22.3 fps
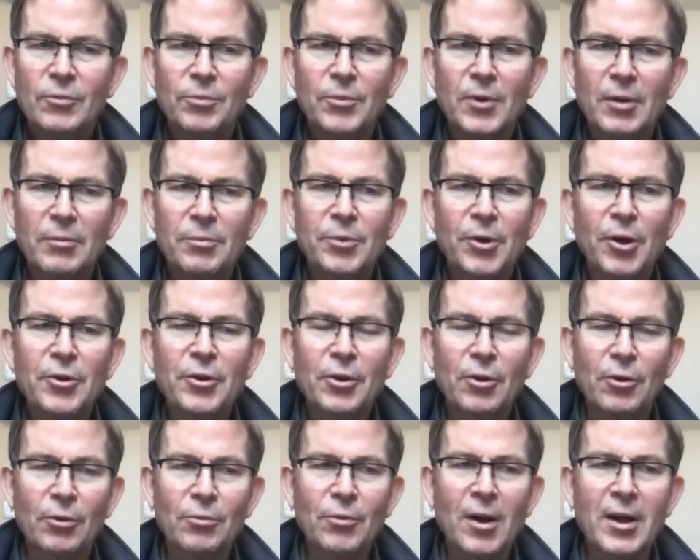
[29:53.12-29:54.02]
protocol
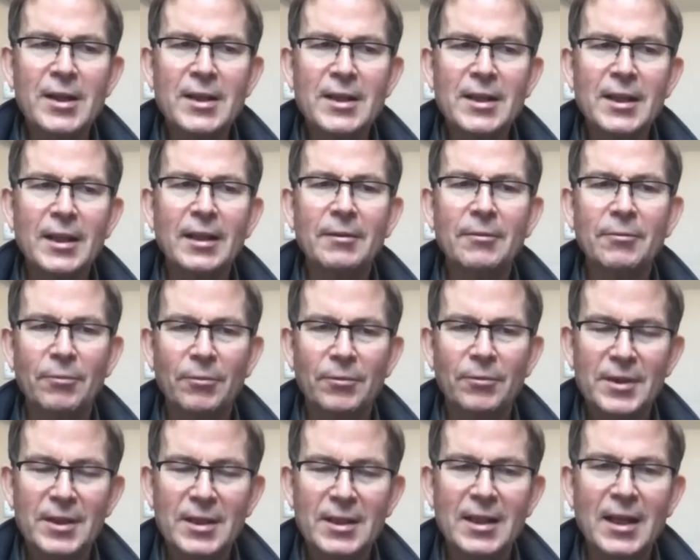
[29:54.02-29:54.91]
writing
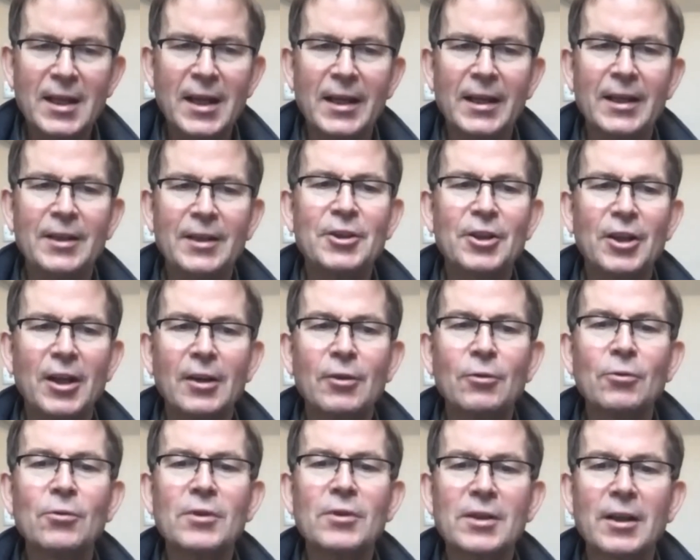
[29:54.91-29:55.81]
stage, and
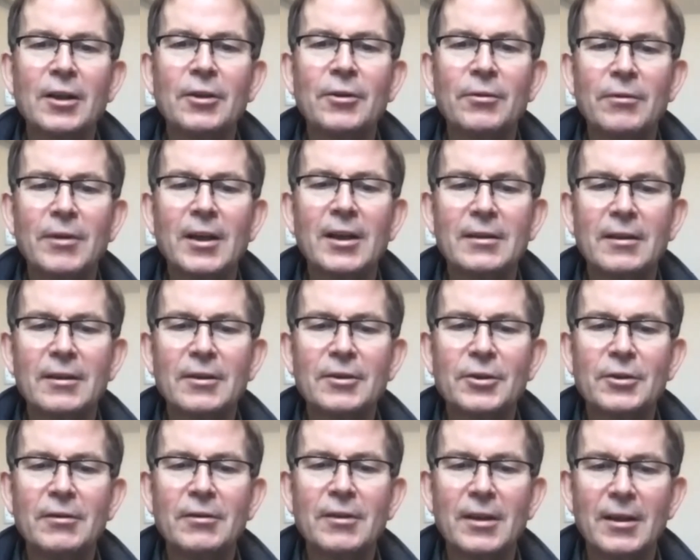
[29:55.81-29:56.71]
also,
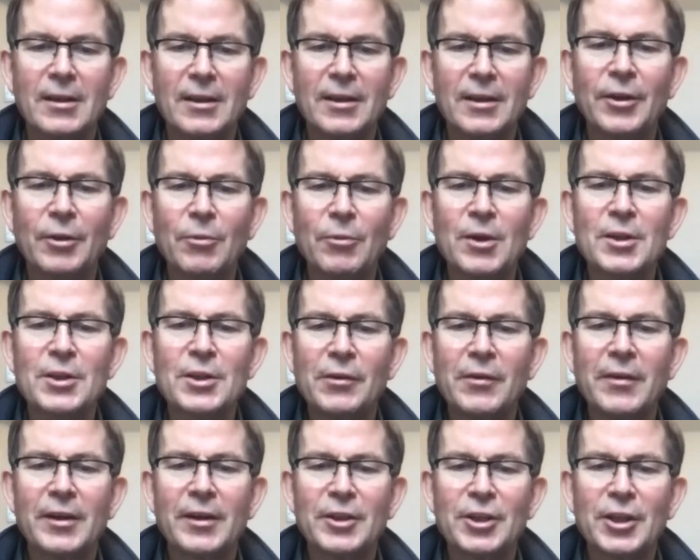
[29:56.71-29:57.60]
once you've
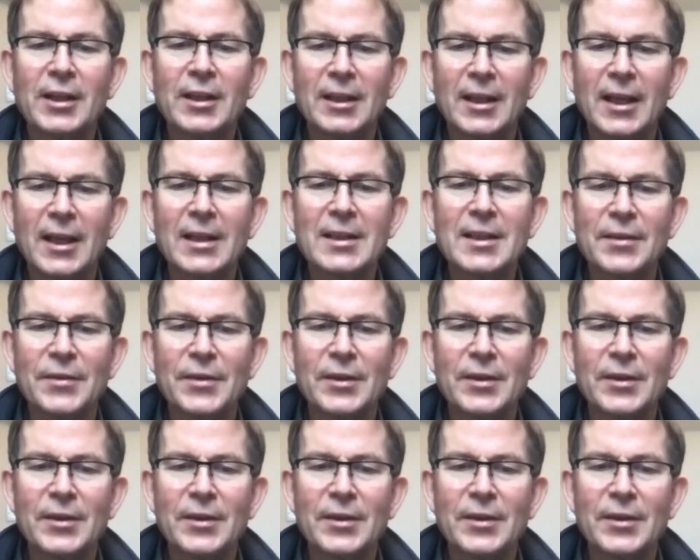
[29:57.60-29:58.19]
actually collected the data,